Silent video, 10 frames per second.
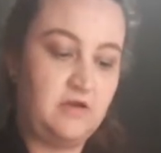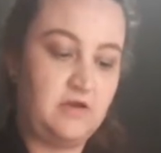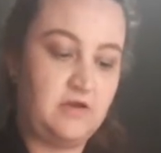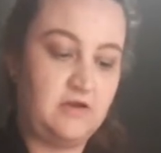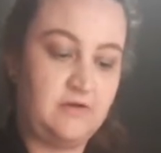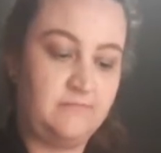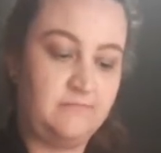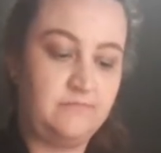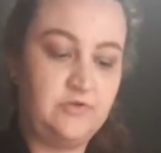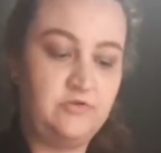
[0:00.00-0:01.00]

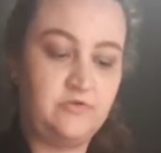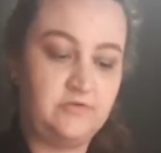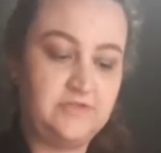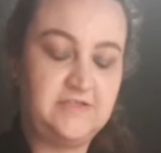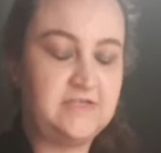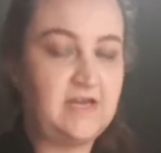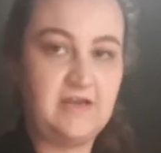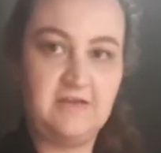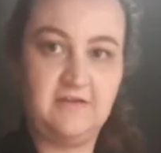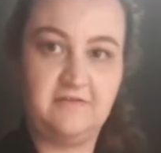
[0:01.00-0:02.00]
not to
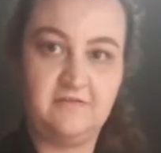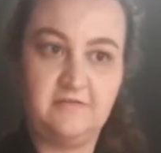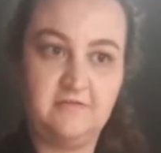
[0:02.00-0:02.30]
take